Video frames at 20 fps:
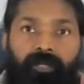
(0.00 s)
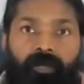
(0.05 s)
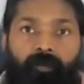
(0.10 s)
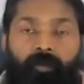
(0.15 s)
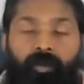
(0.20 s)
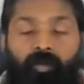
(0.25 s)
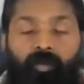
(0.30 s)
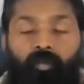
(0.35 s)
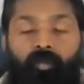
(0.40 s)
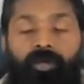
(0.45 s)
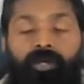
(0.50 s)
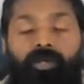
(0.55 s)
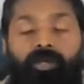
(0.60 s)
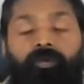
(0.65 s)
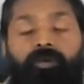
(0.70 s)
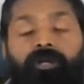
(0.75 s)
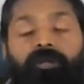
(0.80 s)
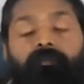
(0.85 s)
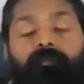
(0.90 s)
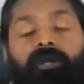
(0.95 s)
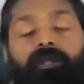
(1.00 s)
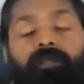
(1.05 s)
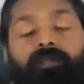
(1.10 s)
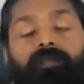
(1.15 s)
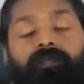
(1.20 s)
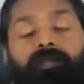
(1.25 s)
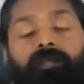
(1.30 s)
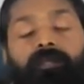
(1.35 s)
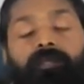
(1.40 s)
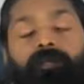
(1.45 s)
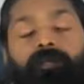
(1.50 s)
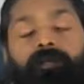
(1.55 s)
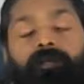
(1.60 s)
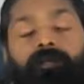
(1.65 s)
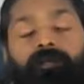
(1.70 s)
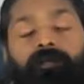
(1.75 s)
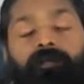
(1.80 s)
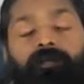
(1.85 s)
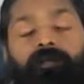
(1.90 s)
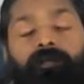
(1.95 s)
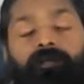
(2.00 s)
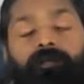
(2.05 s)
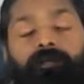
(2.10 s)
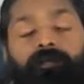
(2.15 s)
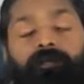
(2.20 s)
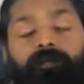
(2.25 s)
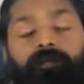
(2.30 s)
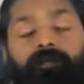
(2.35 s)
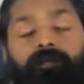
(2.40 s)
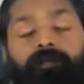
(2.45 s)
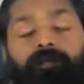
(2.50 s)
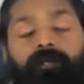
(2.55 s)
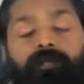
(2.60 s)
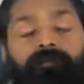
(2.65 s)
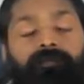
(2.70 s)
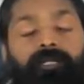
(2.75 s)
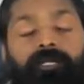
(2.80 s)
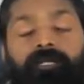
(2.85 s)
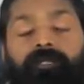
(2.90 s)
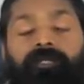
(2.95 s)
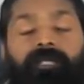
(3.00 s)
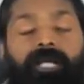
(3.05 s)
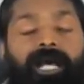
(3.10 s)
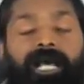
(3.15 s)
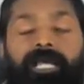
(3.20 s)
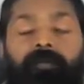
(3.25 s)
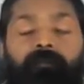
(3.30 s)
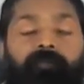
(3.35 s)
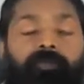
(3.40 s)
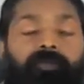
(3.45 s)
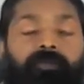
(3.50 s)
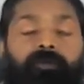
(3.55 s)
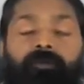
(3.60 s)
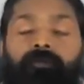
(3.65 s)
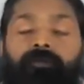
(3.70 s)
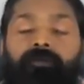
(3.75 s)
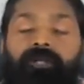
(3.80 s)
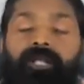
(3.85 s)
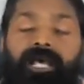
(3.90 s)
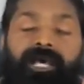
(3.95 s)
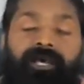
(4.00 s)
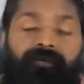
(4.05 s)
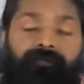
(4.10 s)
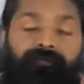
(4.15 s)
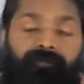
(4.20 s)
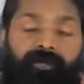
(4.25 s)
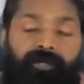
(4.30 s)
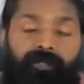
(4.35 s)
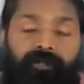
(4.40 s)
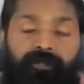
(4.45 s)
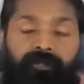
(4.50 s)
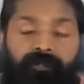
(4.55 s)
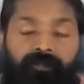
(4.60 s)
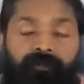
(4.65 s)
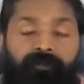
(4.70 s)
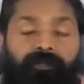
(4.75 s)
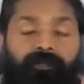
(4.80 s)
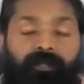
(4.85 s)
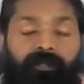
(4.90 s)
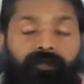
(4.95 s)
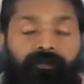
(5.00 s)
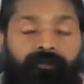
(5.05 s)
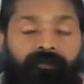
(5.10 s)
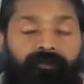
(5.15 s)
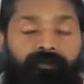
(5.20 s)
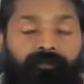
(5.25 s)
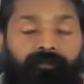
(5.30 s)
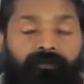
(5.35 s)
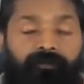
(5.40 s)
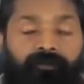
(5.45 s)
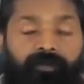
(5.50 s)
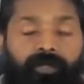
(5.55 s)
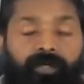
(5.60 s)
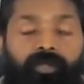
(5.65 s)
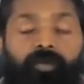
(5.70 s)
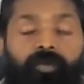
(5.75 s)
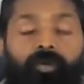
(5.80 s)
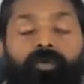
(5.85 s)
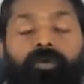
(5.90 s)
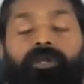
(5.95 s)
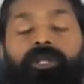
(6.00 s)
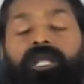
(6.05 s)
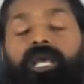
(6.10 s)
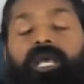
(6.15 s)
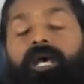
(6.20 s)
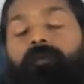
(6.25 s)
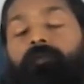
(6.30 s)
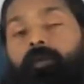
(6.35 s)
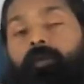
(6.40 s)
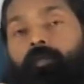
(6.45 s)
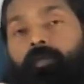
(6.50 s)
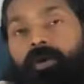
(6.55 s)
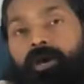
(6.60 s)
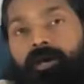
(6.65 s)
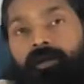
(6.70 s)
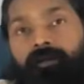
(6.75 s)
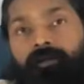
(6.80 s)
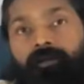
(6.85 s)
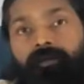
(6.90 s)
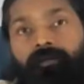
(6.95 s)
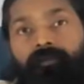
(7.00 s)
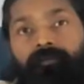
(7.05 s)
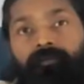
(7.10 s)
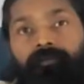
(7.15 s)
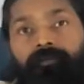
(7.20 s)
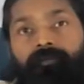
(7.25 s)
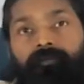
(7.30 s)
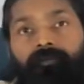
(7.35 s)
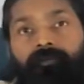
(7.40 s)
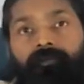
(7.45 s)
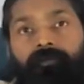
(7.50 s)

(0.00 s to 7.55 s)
But when you are meditating, that time you don't have any intelligence. You only have awareness.